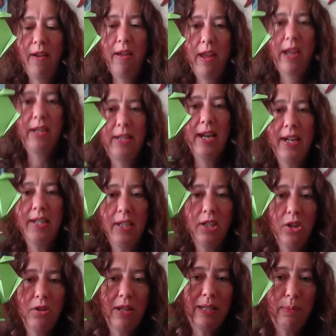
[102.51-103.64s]
it tends
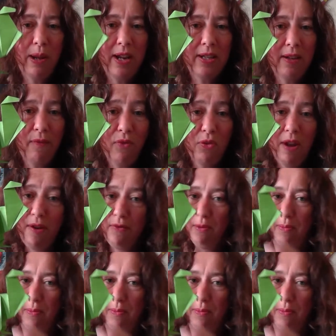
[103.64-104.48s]
to do the splits and fall over